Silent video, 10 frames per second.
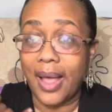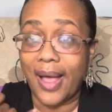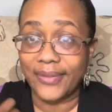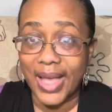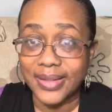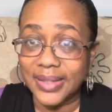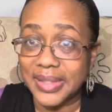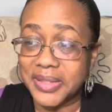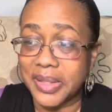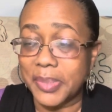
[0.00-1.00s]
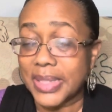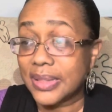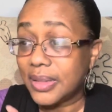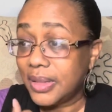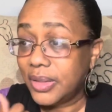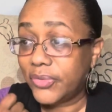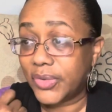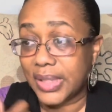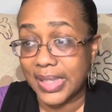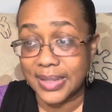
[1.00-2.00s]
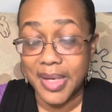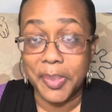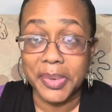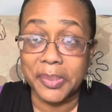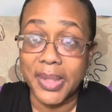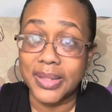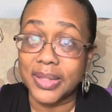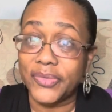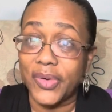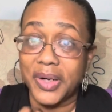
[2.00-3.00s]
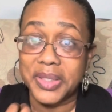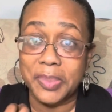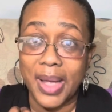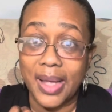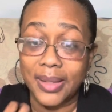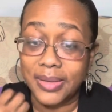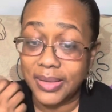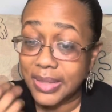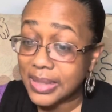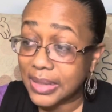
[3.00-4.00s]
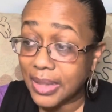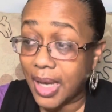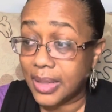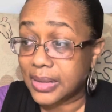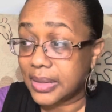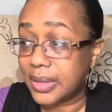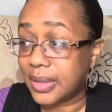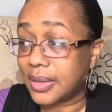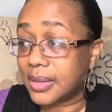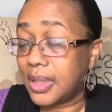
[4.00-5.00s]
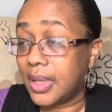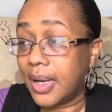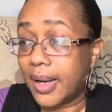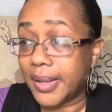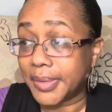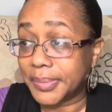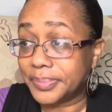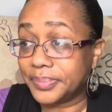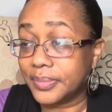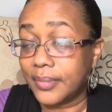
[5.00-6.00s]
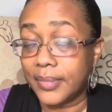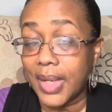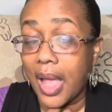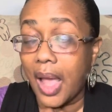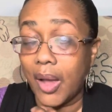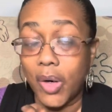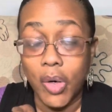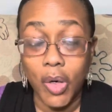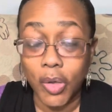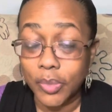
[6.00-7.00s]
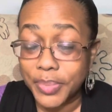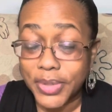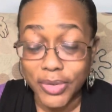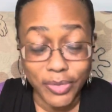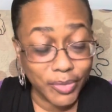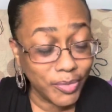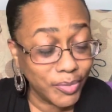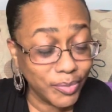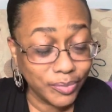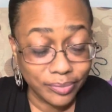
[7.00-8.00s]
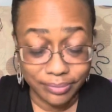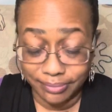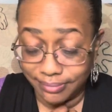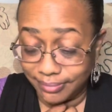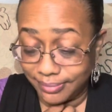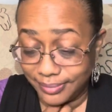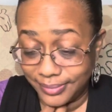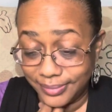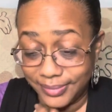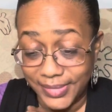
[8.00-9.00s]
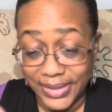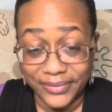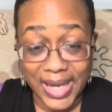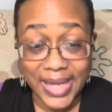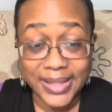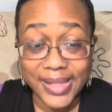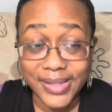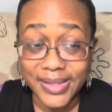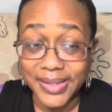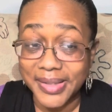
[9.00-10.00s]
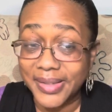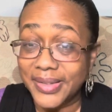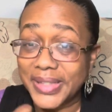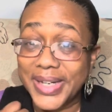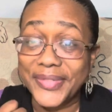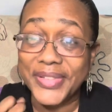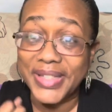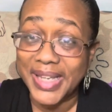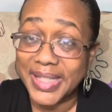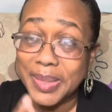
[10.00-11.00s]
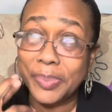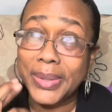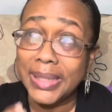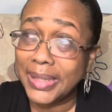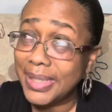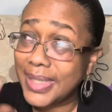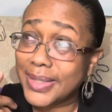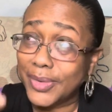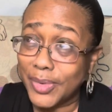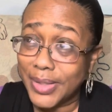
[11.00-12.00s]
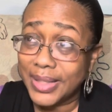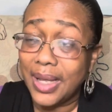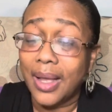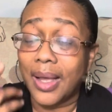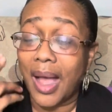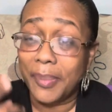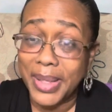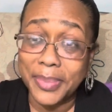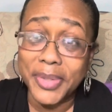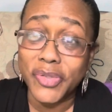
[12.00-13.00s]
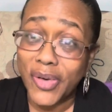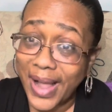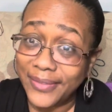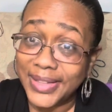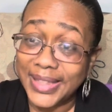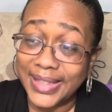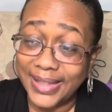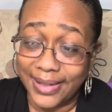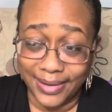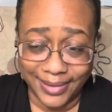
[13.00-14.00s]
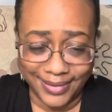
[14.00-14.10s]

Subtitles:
I've got things up my sleeve for the next couple of months as far as my Disney content. I hope soon, if not next year, year after next, please Lord, I'll be able to travel again.